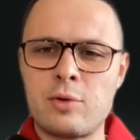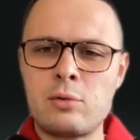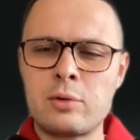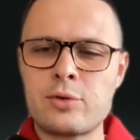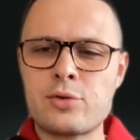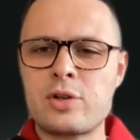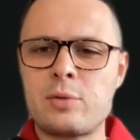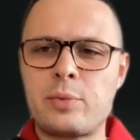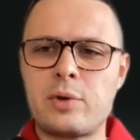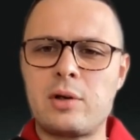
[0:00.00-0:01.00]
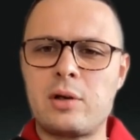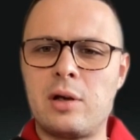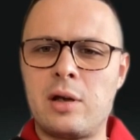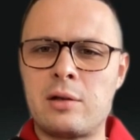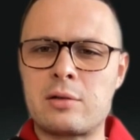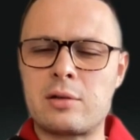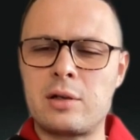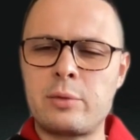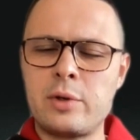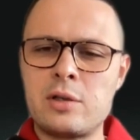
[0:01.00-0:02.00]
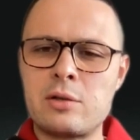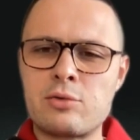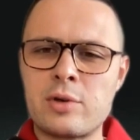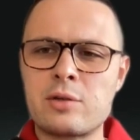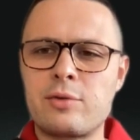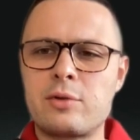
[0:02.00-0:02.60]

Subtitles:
ownership and liquidity transfer